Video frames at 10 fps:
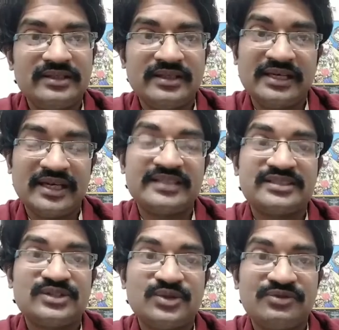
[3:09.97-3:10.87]
Excess
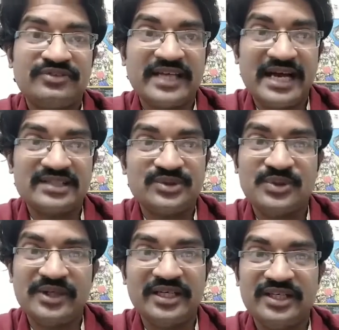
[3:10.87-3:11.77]
of gas
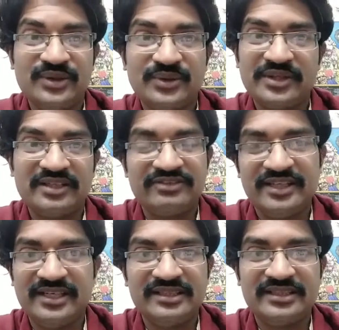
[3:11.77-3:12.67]
going in during the
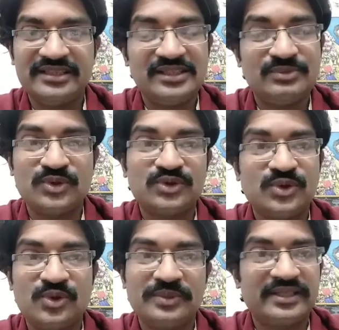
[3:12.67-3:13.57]
feeding is the most
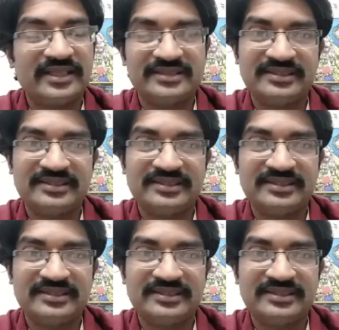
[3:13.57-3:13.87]
common reason,